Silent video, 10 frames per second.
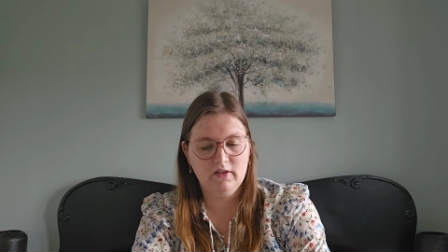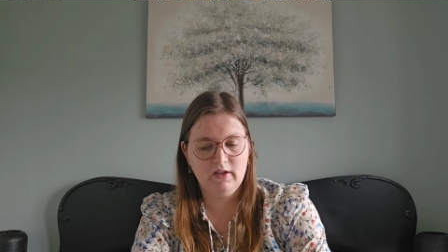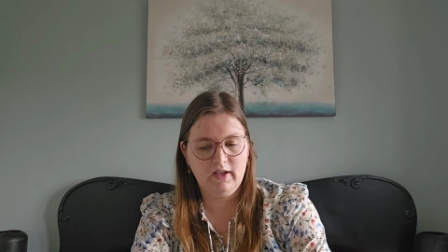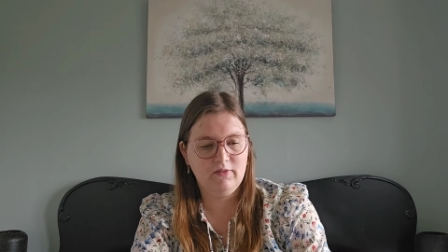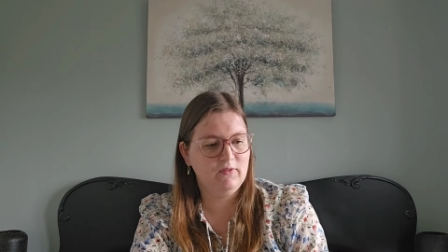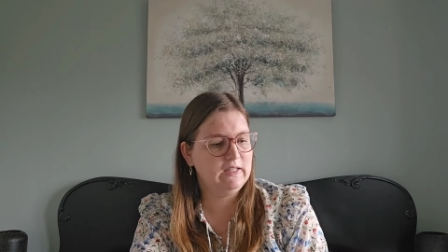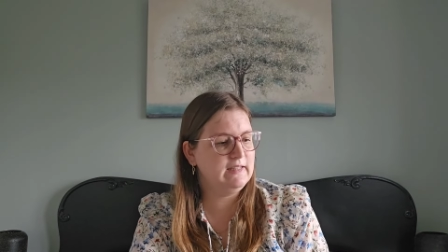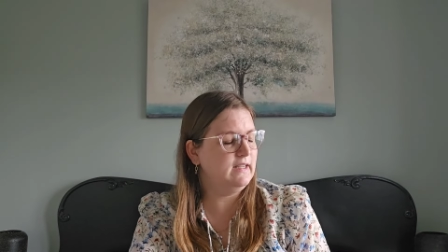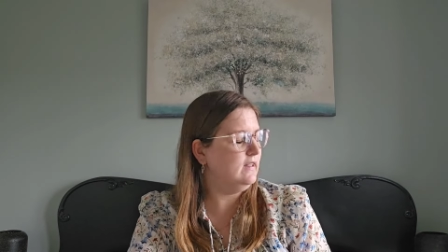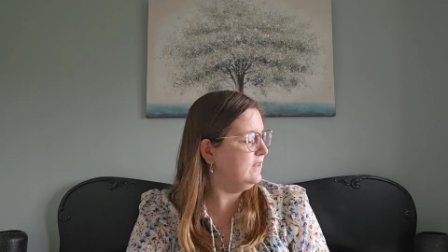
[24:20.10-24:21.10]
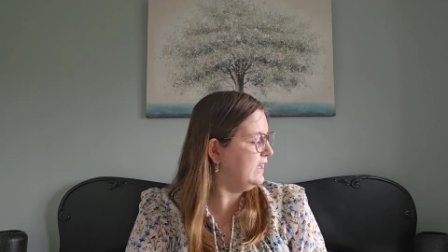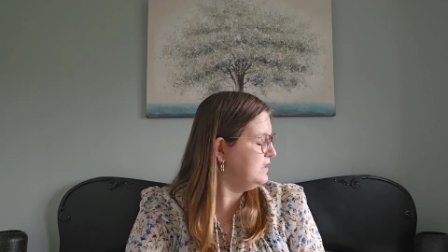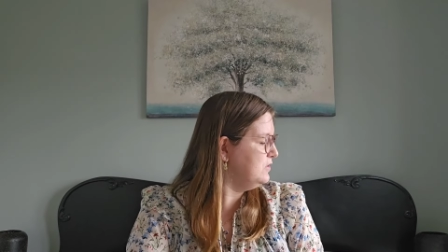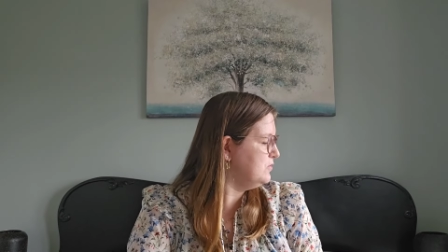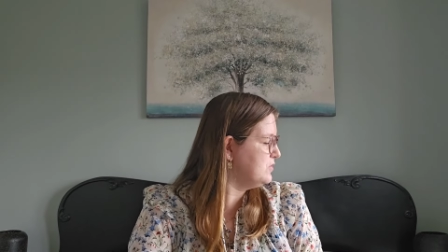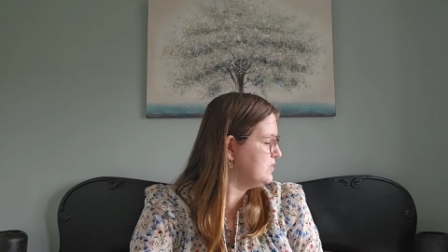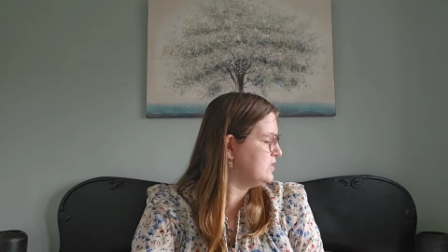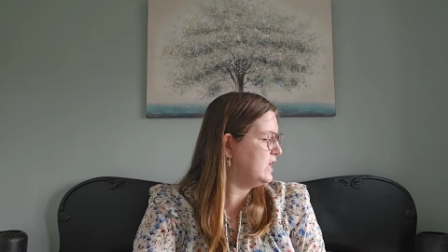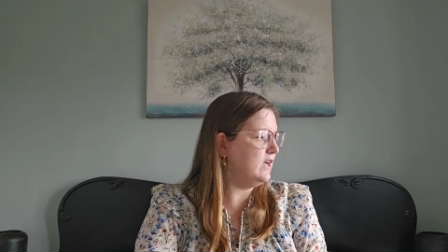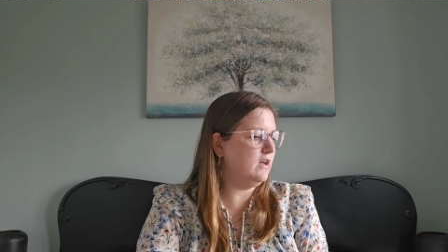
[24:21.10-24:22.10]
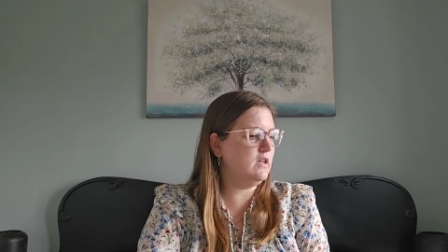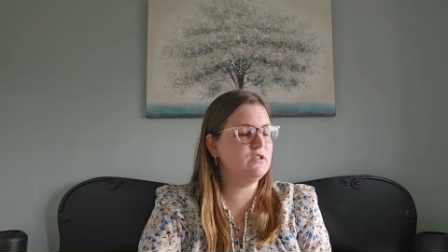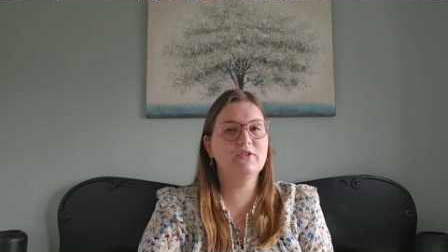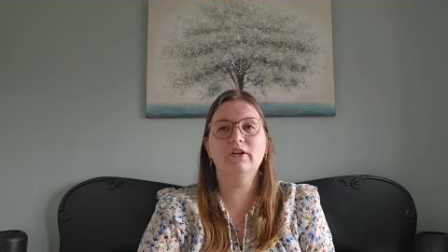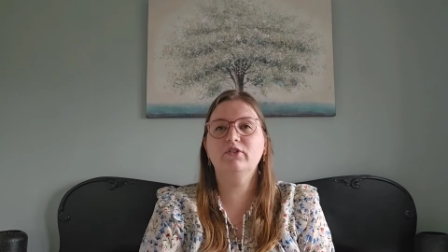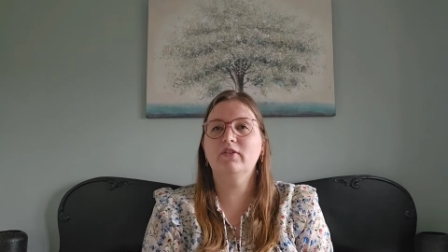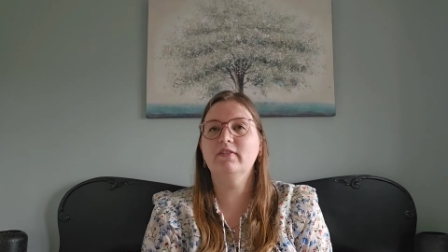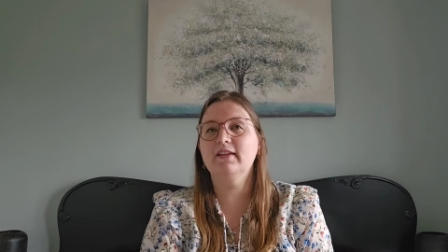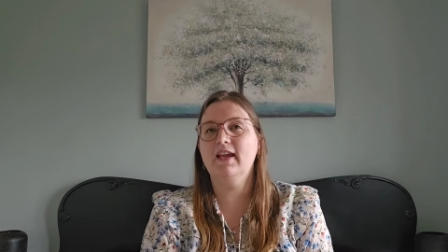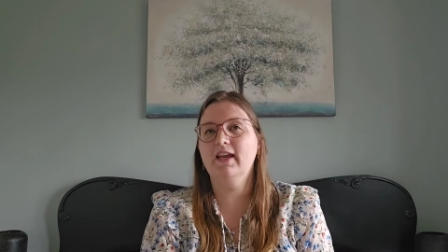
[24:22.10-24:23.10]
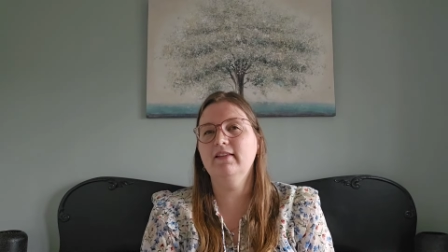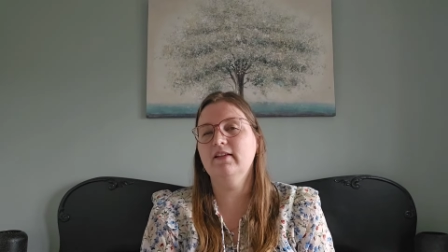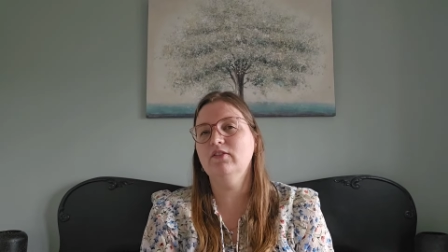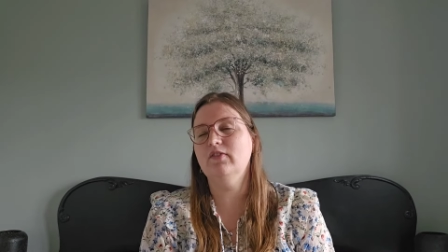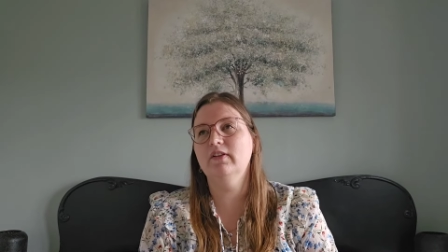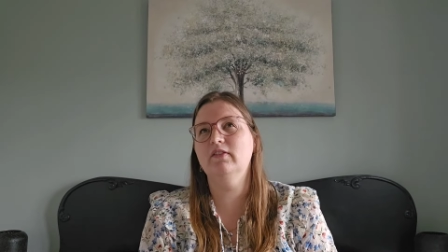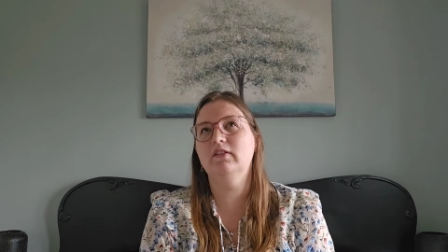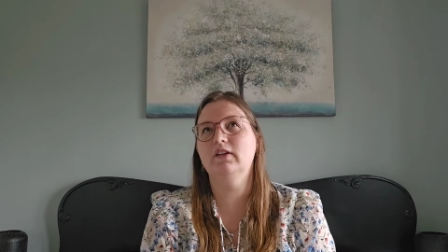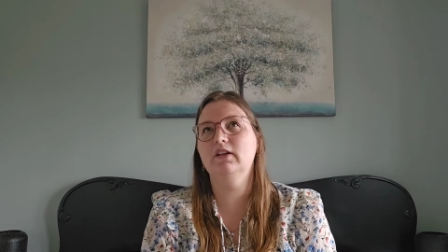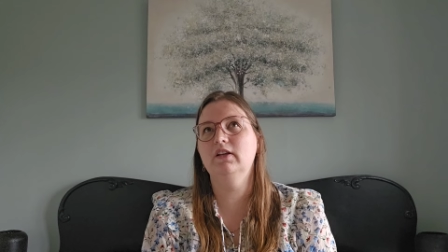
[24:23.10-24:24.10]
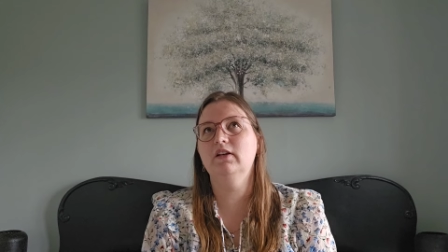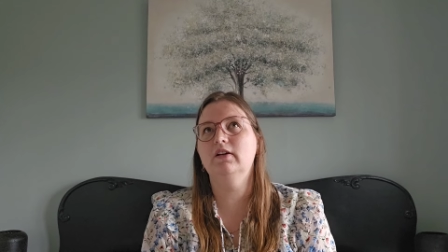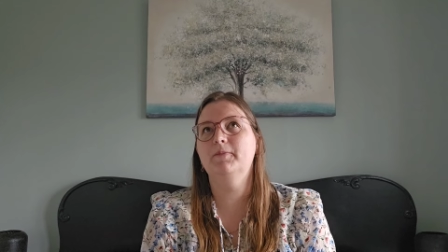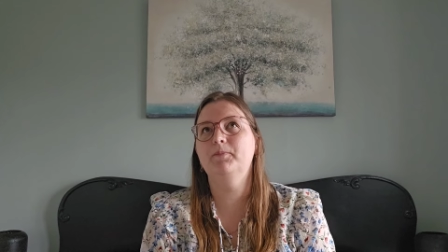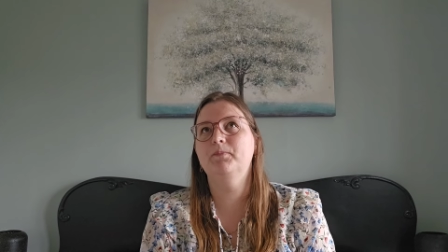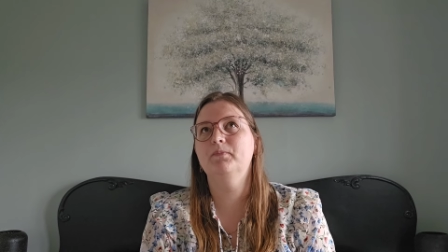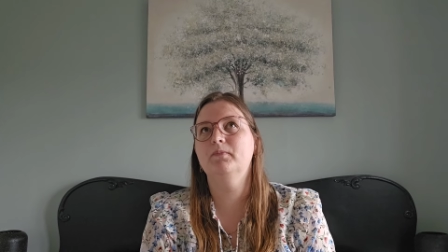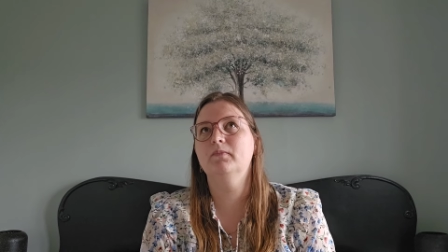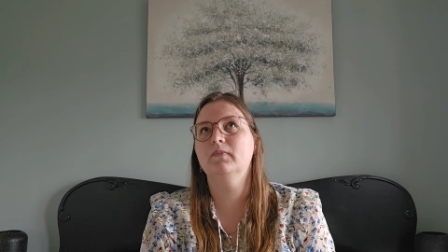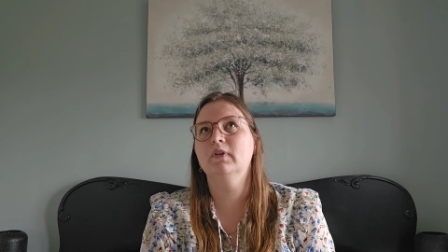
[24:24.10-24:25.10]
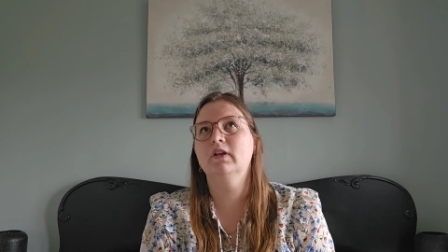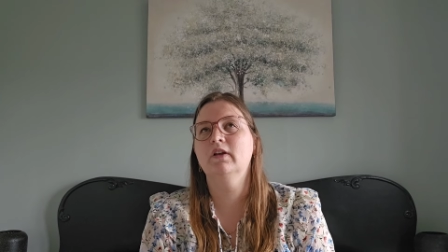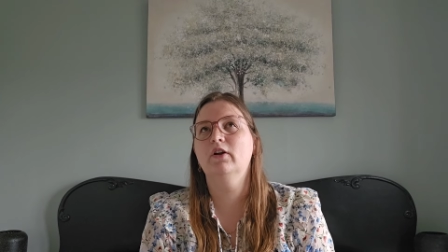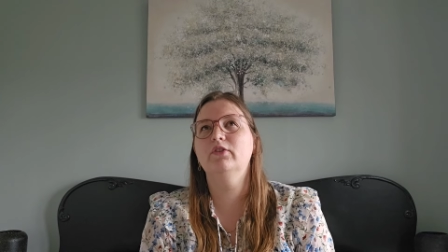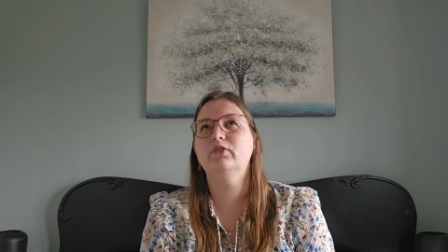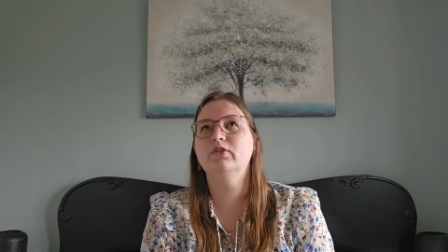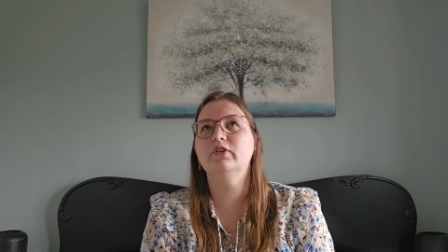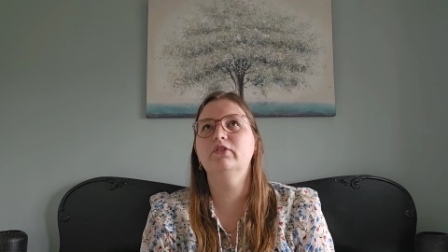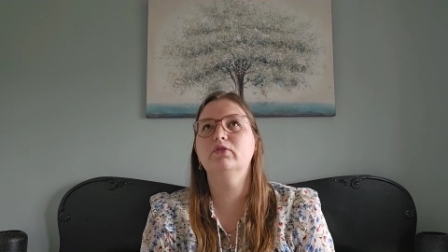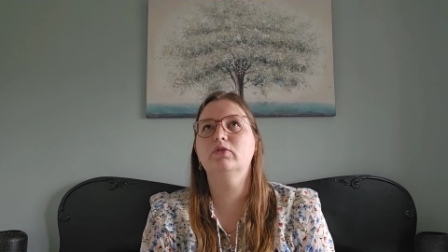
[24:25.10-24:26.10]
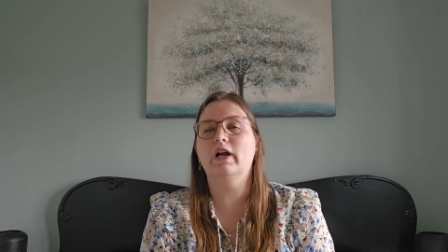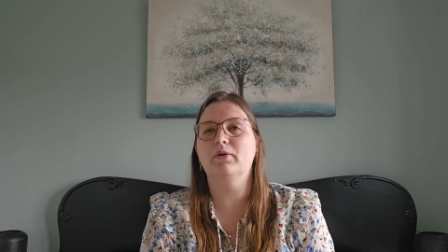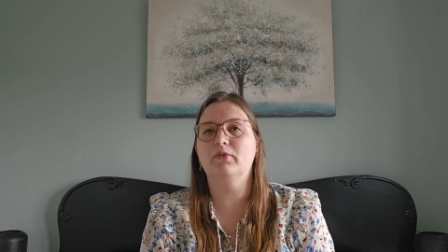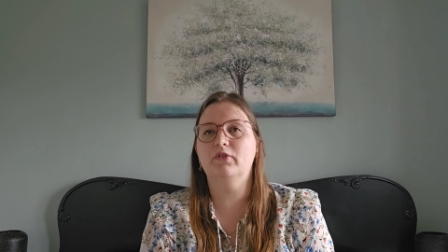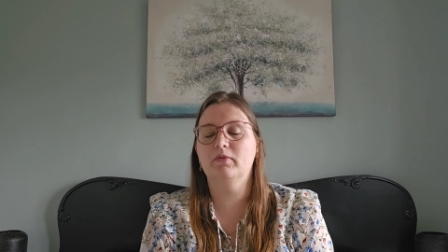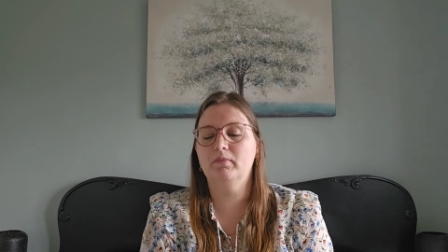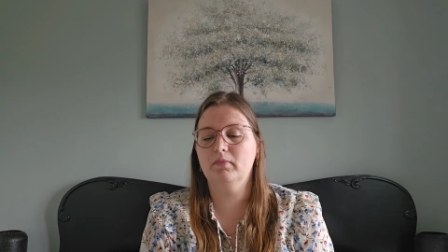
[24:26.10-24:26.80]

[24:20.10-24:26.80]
And with linen I use as well 28 and 32 count,